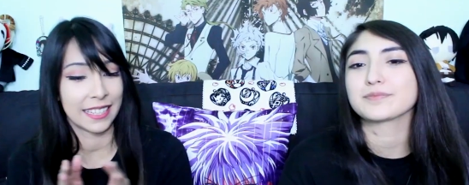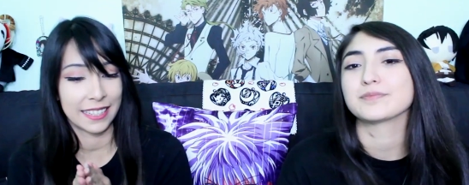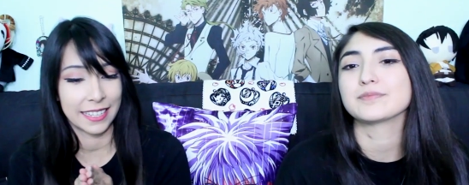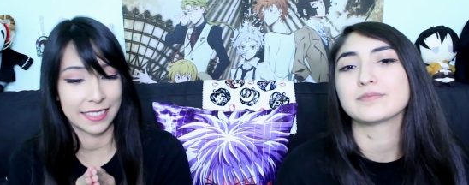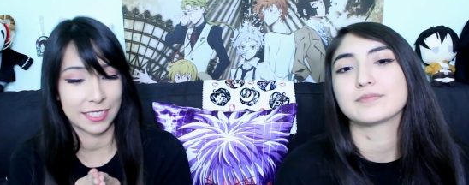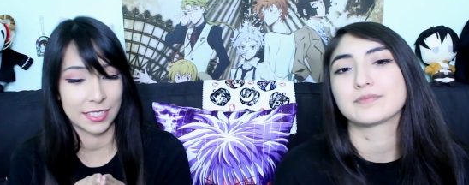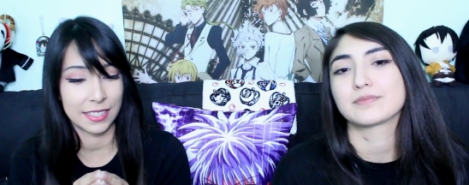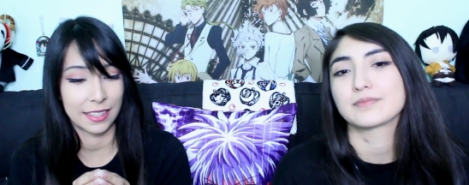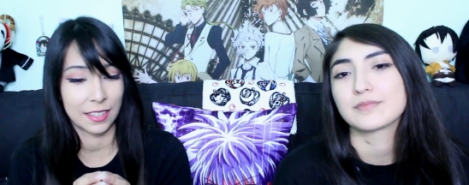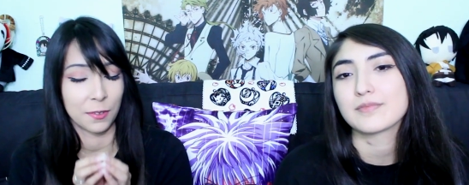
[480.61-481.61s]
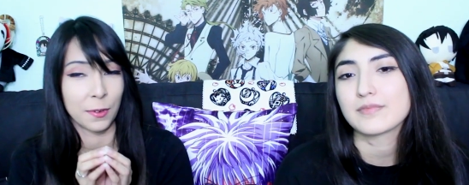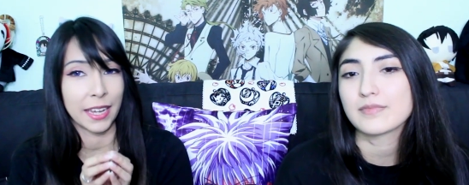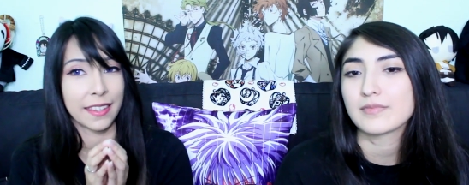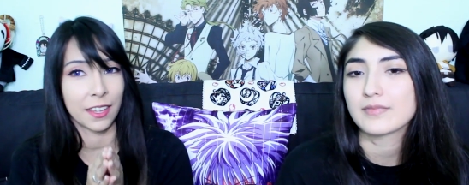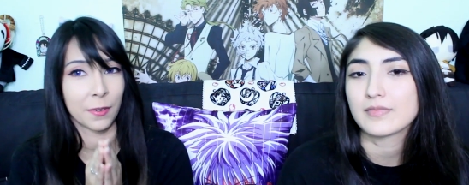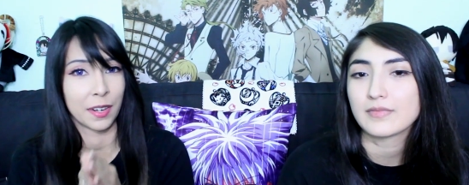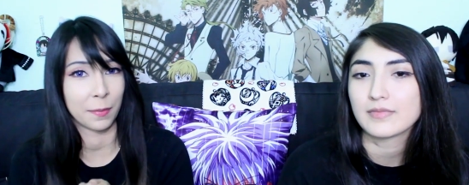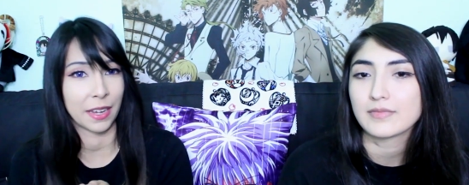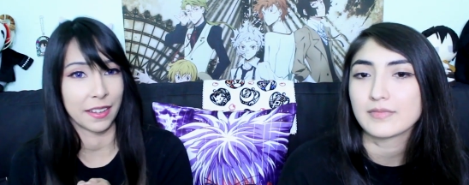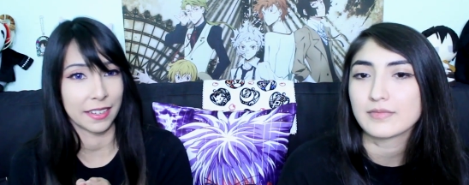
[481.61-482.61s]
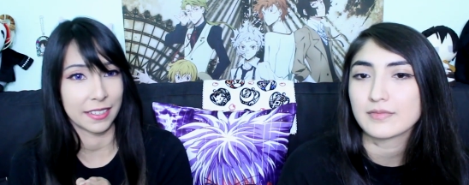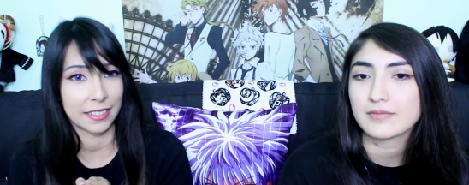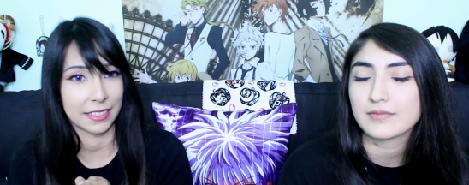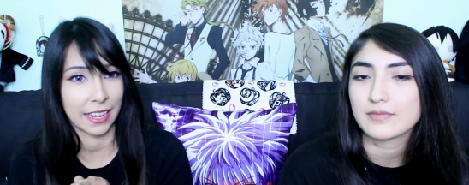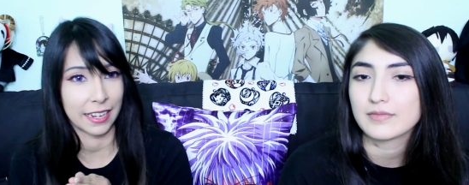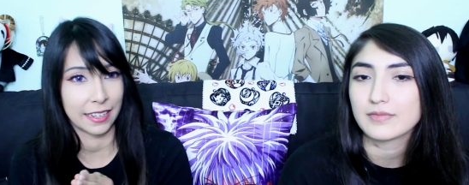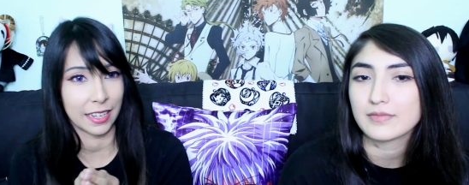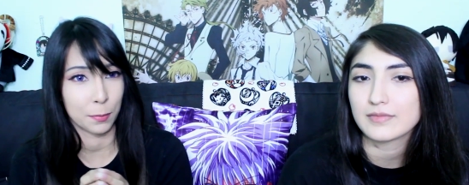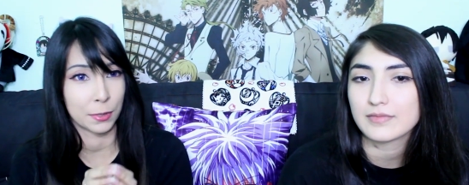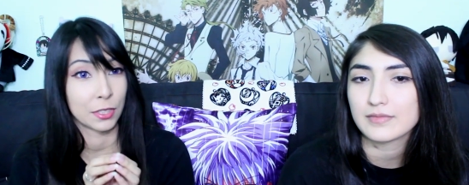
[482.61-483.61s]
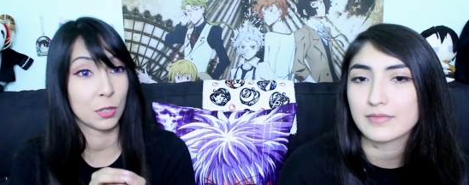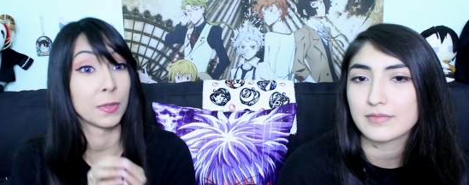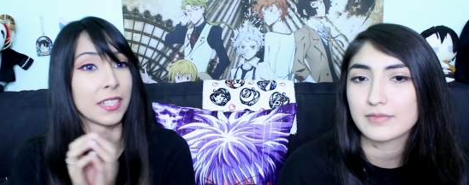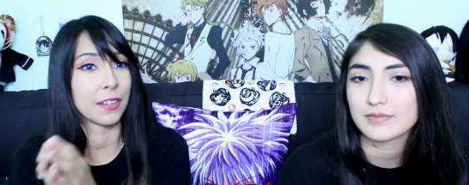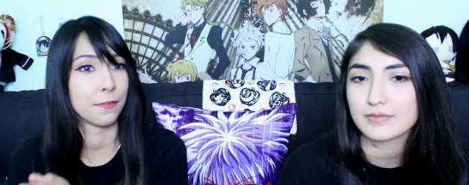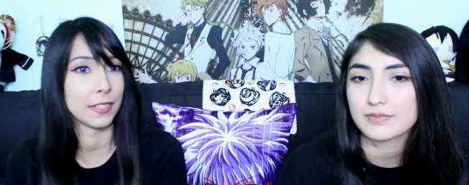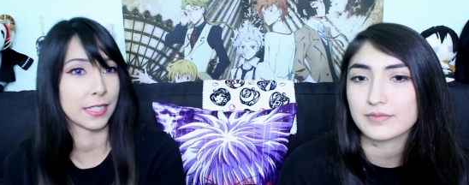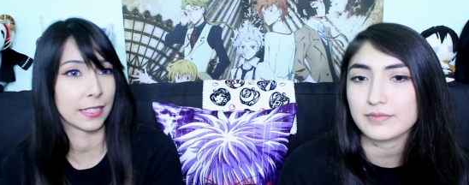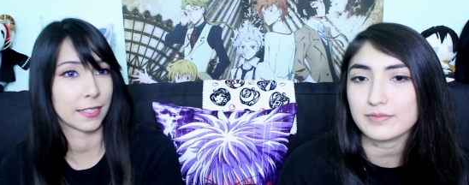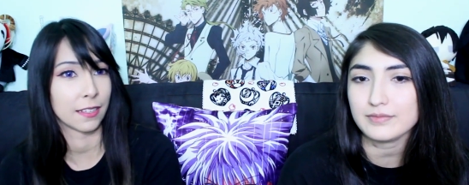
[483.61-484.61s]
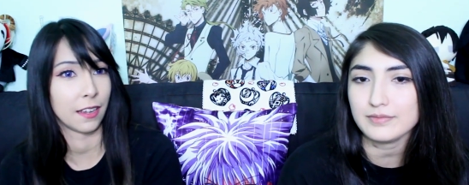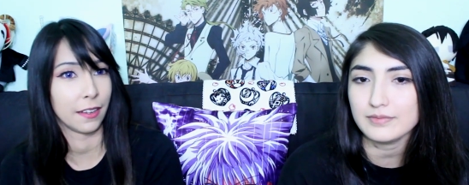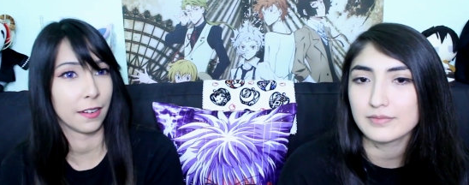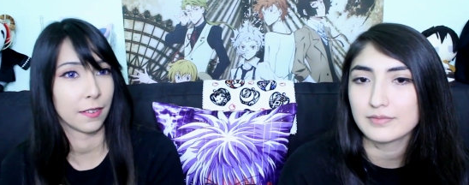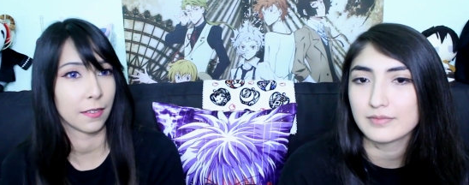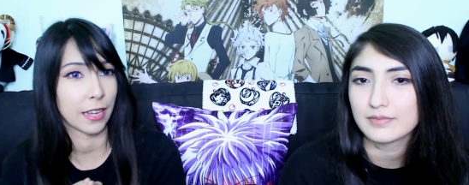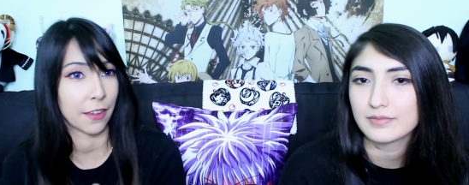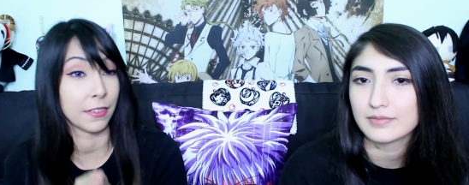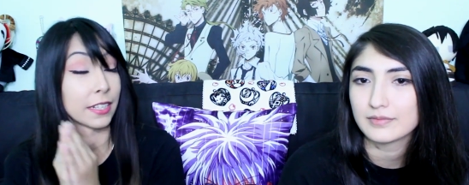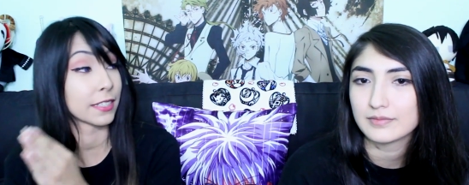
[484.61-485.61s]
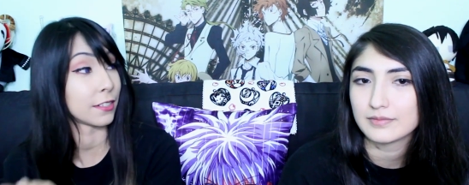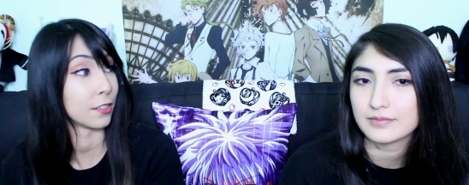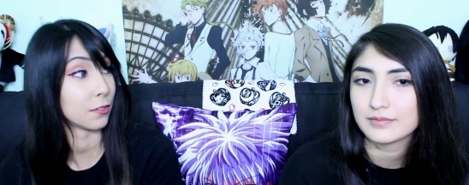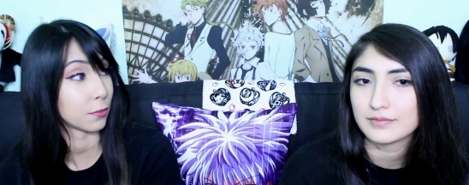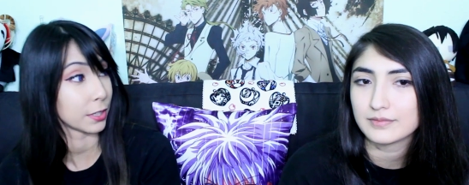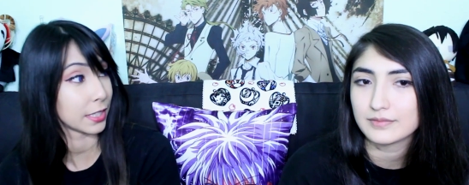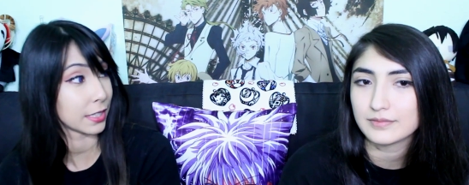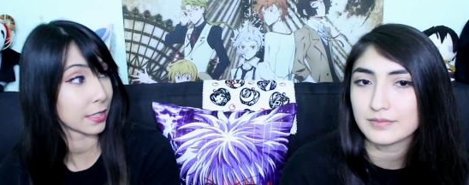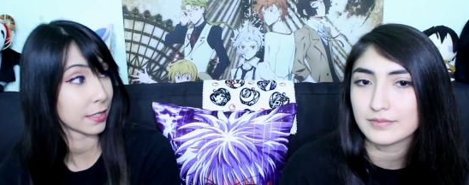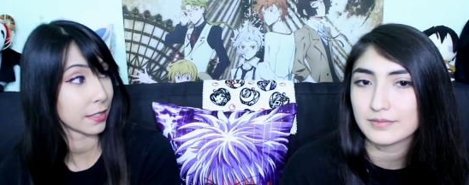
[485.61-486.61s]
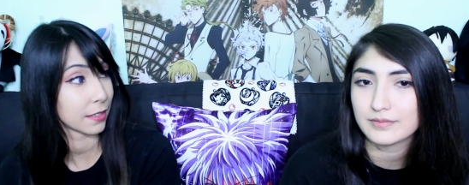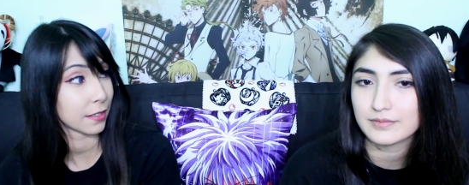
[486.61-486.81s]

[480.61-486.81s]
Speaker 1: think like just the way they went about it, it kind of like put too much emphasis on having an external force